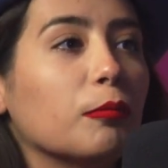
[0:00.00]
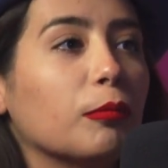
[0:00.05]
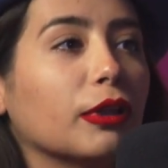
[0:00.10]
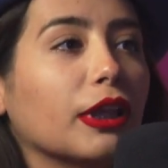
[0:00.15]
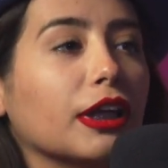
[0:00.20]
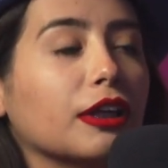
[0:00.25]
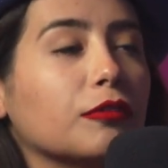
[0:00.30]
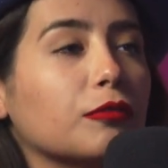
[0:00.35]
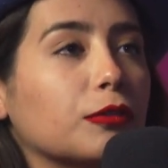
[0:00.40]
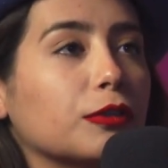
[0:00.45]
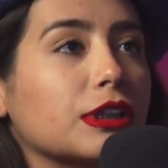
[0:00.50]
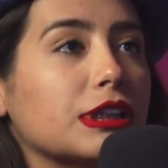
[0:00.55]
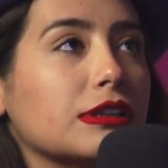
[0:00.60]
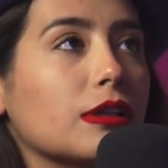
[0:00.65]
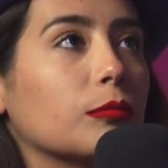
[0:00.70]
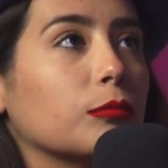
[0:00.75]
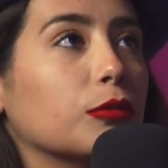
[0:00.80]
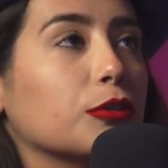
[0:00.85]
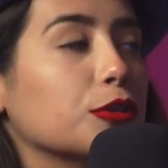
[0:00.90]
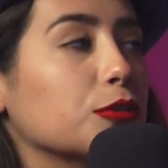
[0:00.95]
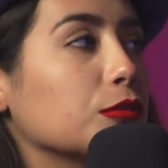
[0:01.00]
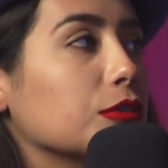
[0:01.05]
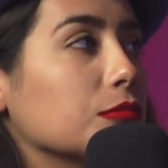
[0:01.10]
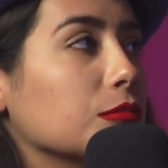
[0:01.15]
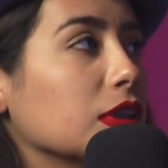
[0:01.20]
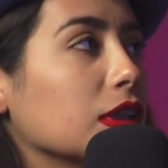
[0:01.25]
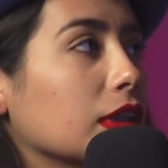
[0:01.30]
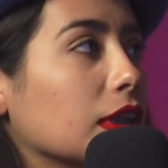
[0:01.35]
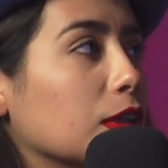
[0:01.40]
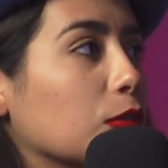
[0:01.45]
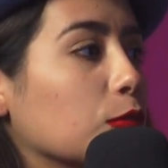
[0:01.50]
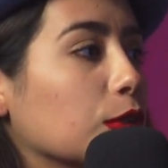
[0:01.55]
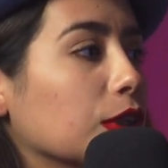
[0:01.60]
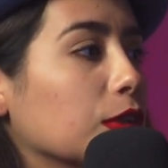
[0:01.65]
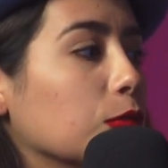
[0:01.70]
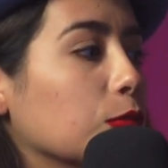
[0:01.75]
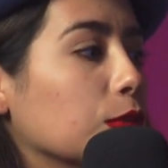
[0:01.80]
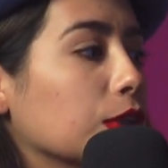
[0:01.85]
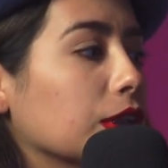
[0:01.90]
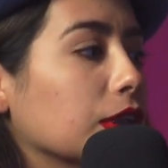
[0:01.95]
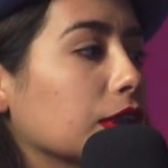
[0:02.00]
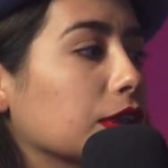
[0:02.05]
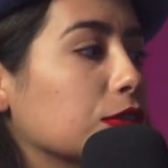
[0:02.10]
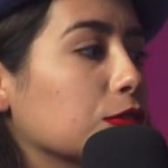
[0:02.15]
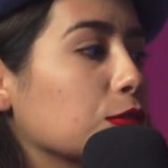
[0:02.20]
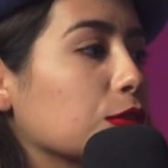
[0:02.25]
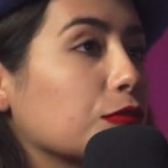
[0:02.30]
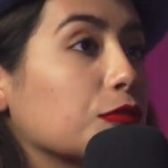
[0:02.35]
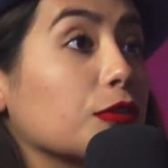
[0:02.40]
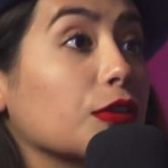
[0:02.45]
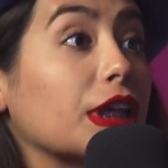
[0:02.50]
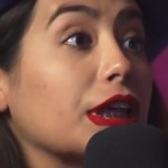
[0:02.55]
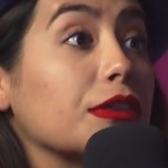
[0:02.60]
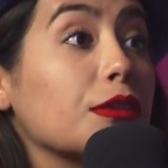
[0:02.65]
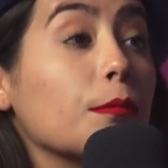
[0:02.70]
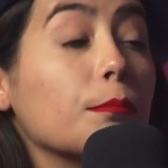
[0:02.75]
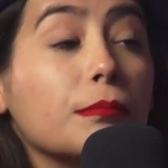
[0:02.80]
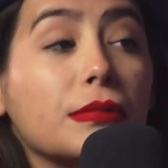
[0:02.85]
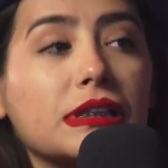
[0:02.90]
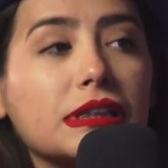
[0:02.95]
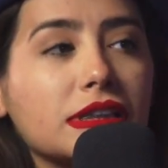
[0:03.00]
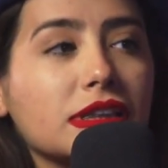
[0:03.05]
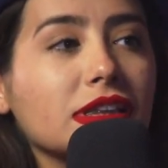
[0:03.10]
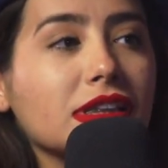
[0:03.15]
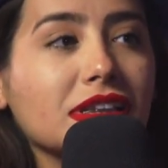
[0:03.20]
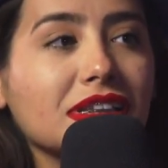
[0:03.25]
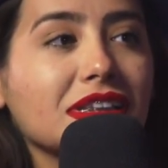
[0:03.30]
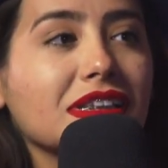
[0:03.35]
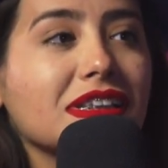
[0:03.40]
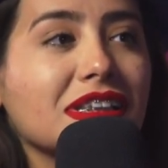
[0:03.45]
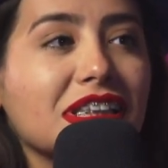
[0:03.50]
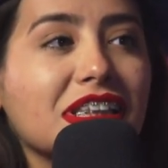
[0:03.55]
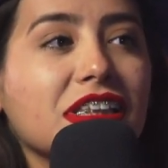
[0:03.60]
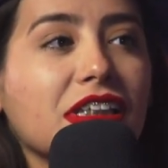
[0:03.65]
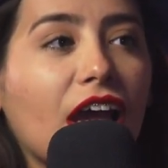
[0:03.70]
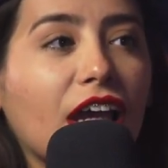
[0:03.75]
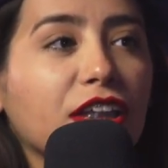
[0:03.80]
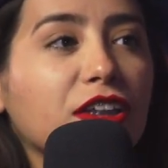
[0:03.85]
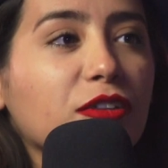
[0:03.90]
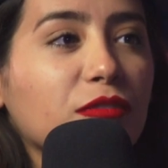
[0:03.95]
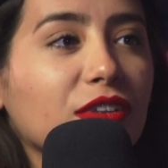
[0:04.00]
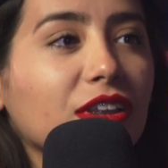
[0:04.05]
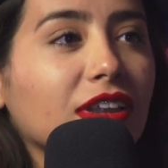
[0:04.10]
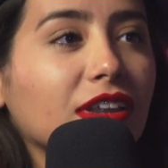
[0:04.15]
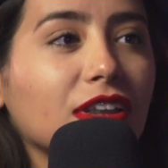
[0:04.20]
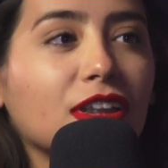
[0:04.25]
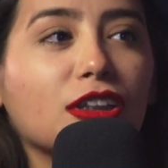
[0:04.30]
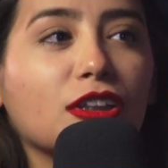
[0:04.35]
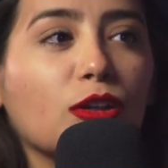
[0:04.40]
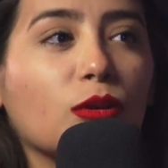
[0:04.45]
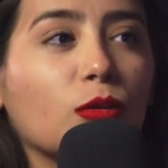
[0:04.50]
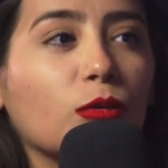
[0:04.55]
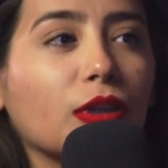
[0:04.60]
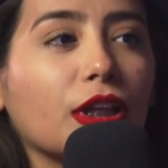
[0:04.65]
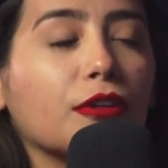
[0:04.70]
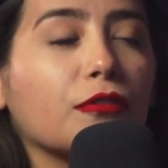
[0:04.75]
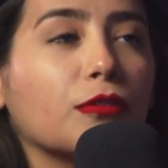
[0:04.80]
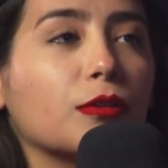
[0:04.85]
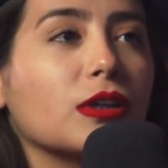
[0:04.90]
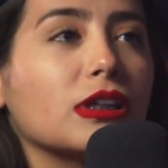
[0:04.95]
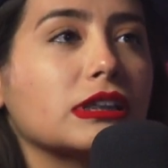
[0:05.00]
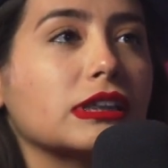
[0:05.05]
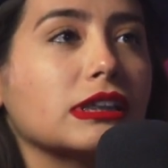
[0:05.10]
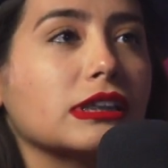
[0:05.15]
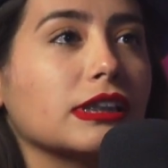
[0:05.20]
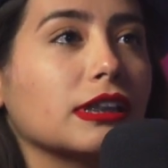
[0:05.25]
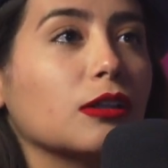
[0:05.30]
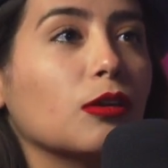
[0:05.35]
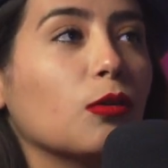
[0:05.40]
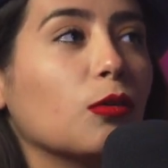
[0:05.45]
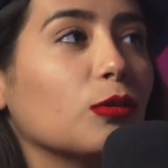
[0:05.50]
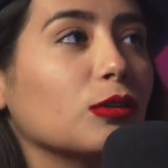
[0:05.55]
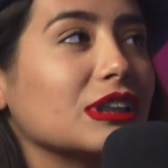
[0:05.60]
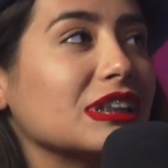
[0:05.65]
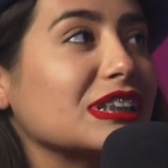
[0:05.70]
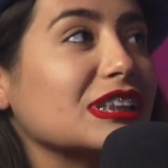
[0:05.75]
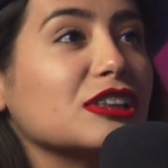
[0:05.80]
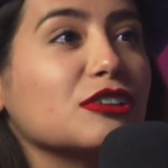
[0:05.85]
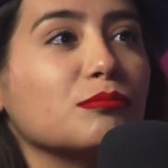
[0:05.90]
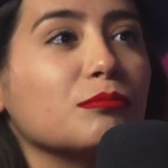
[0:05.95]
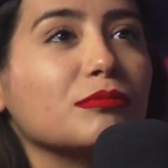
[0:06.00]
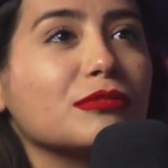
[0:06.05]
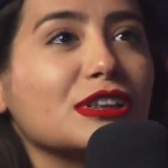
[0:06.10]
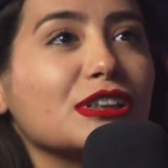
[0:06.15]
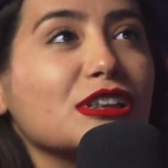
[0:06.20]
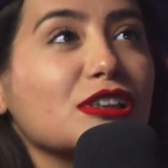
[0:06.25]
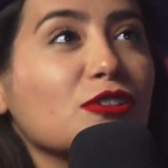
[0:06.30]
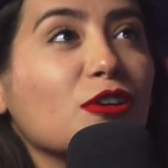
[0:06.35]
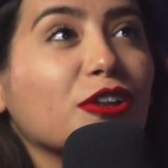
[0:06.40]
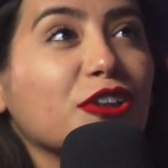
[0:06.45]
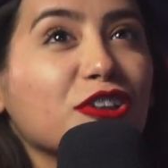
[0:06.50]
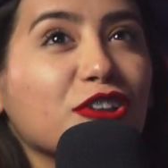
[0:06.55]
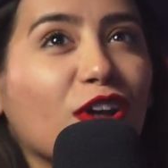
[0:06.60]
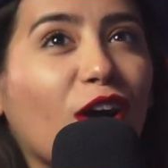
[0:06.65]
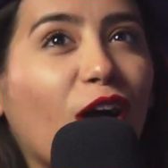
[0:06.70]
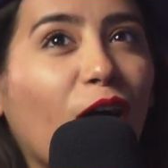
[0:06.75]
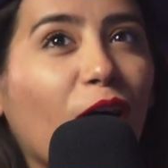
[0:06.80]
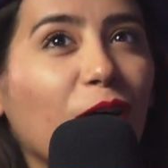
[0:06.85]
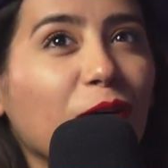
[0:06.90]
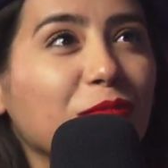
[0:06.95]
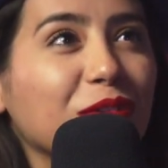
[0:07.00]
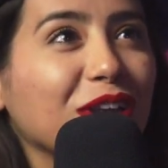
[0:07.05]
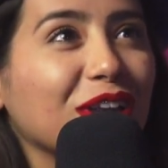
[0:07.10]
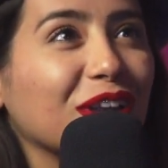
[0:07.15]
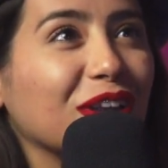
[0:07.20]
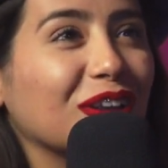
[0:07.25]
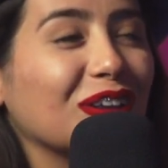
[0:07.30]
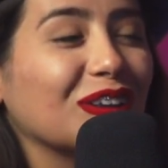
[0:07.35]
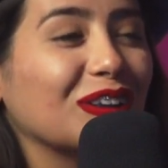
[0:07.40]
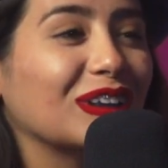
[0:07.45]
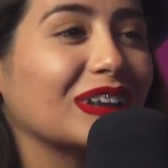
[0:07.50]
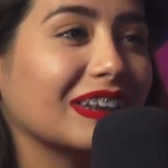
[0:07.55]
But like, for example, you and me, like we do it for like the business side of it, you know, like for us, it's like, oh, this is our job, you know?